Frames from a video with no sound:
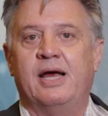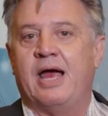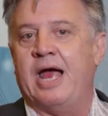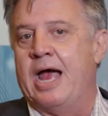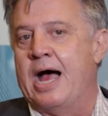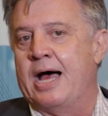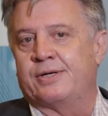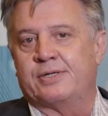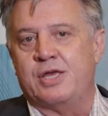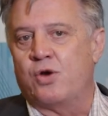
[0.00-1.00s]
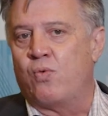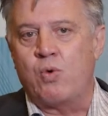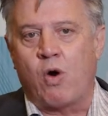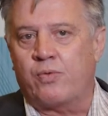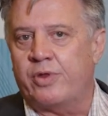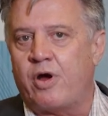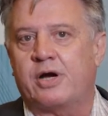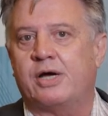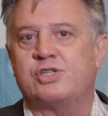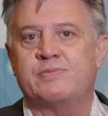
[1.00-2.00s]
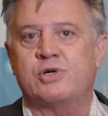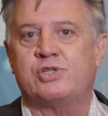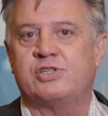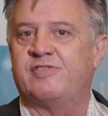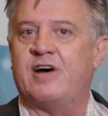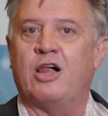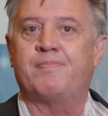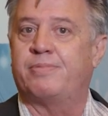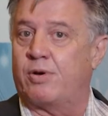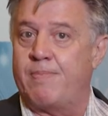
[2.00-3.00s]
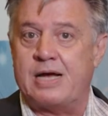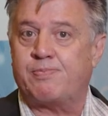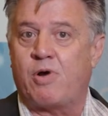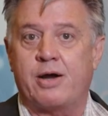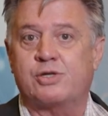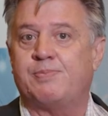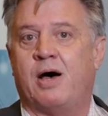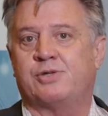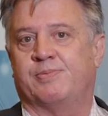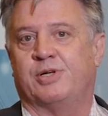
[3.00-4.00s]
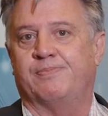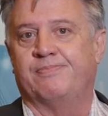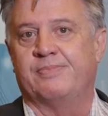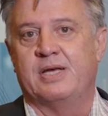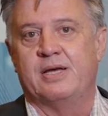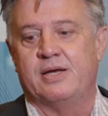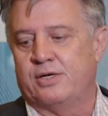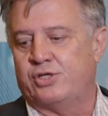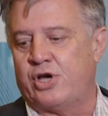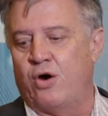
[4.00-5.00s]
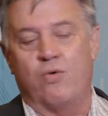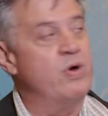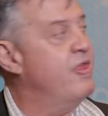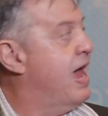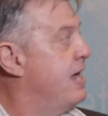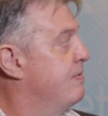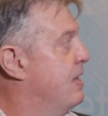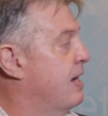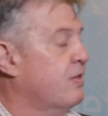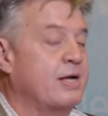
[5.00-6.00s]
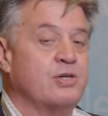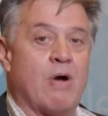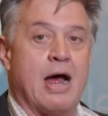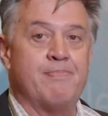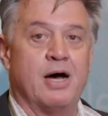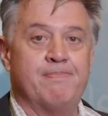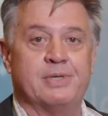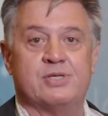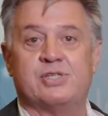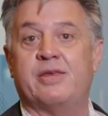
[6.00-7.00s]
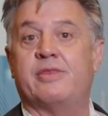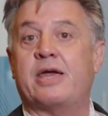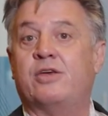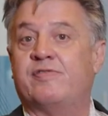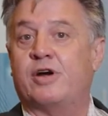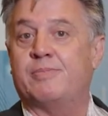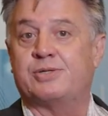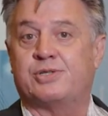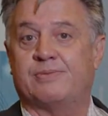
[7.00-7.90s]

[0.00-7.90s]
and we work with our customers to develop their best products possible. So with that, I'd like to wrap up and say thank you very much.